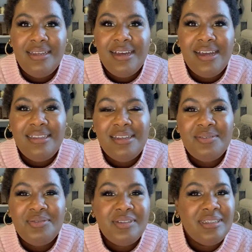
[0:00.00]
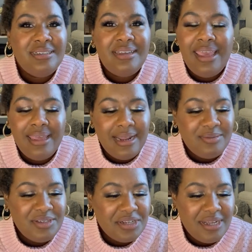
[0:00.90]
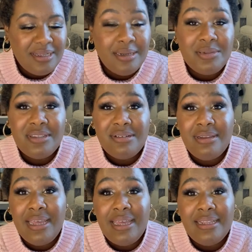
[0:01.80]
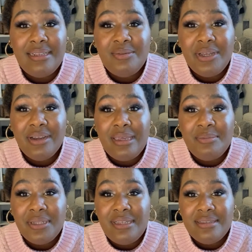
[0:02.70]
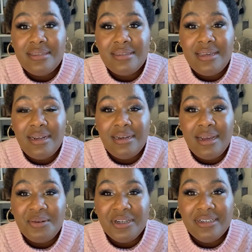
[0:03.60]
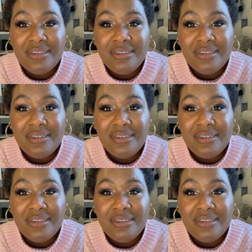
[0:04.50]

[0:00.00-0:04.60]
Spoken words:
I love hanging out with y'all, and I'm so glad that we are keeping these at an hour.